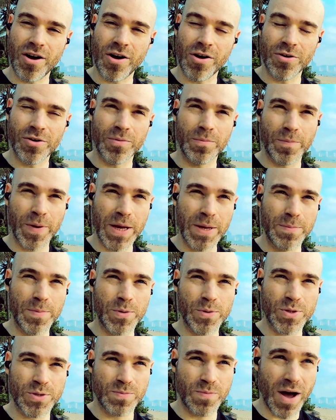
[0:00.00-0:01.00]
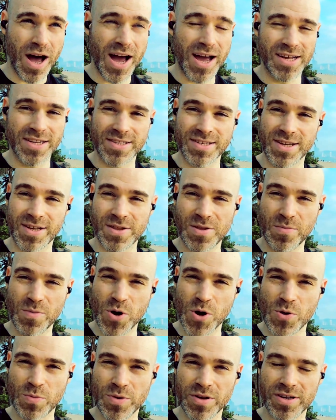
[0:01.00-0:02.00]
on people's minds at the
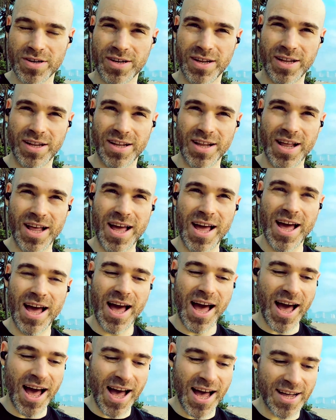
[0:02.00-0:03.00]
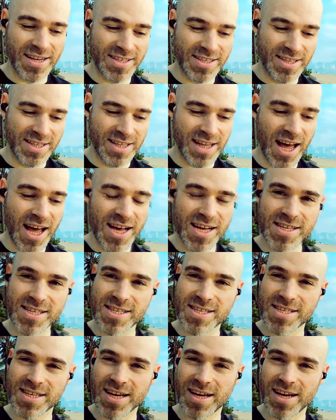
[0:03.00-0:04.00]
moment and that
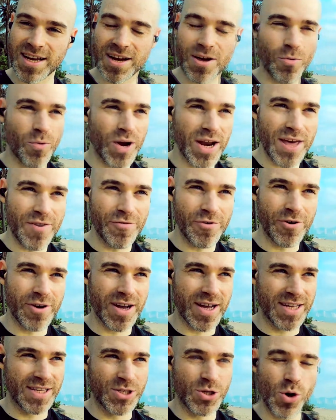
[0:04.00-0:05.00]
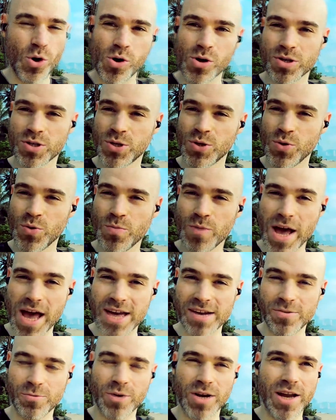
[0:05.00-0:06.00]
is uh, whenever I talk to
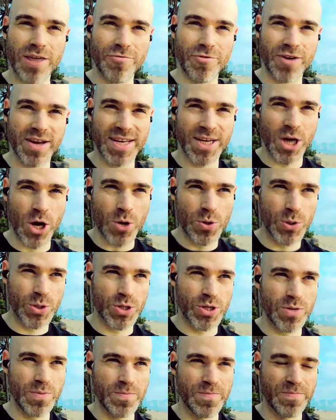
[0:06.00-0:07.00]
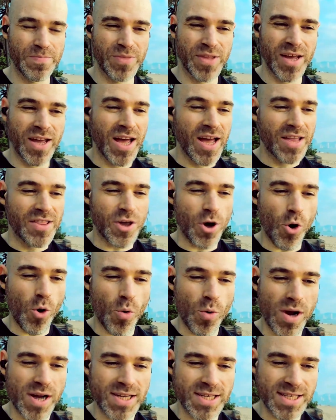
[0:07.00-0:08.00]
men, whenever I coach them, they're
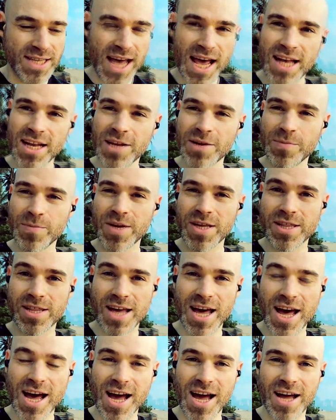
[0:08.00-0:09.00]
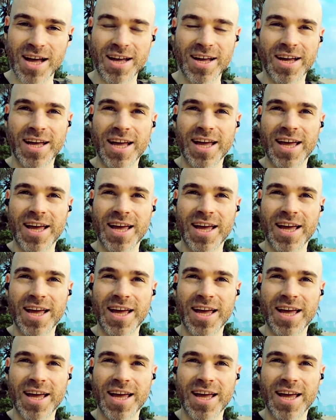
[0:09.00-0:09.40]
always telling me that